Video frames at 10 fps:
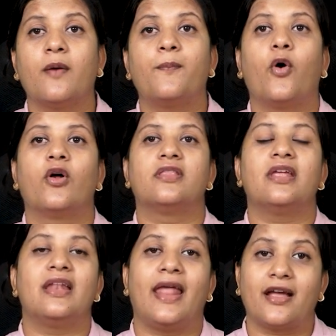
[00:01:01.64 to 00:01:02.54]
upon
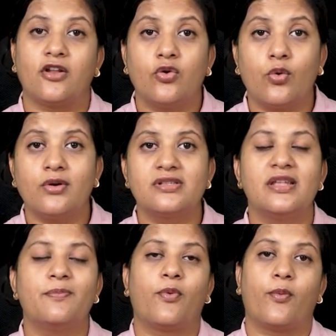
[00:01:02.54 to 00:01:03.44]
the neck nodes,
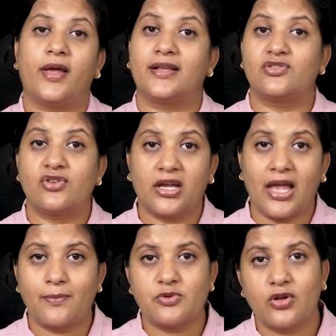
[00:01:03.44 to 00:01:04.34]
the
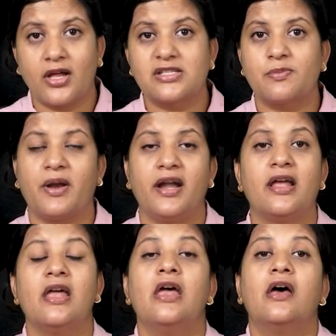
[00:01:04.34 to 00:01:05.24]
extracapsular spread,
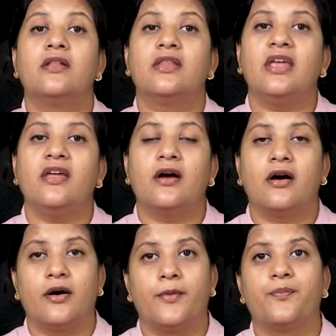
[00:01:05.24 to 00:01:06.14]
the
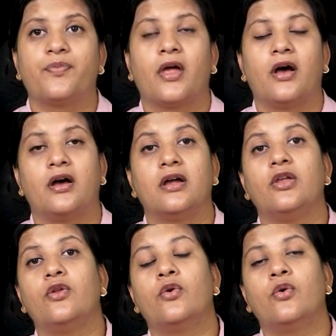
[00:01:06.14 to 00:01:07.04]
uh, uh,
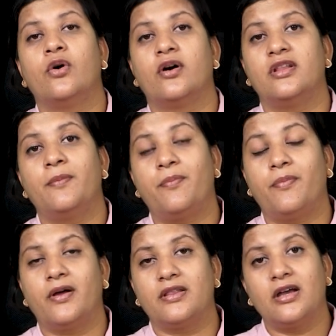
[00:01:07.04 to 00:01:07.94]
you know uh, the
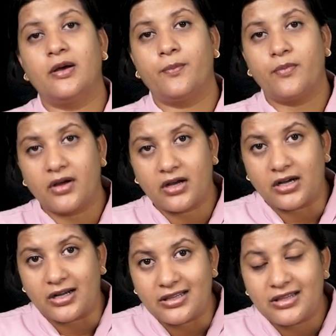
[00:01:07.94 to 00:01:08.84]
uh, the
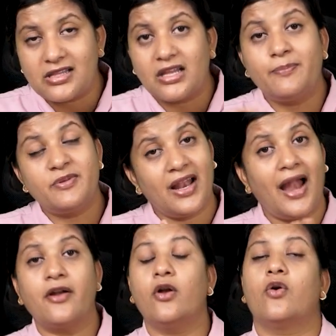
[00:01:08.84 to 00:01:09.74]
uh,
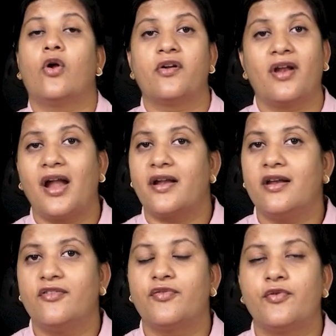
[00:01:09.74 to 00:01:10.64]
ipsilateral or
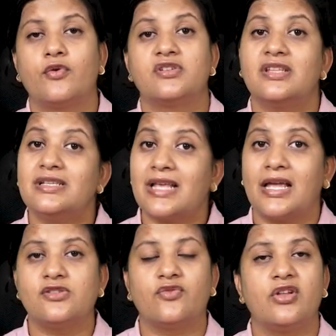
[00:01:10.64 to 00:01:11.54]
contralateral lymph nodes. The
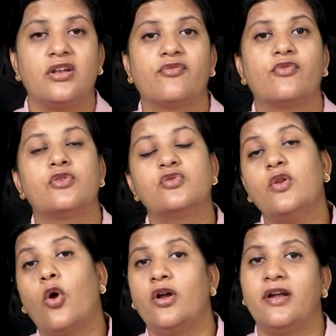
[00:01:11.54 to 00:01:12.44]
size of the lymph nodes
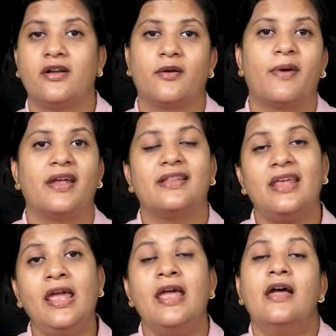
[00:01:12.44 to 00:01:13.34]
will all determine the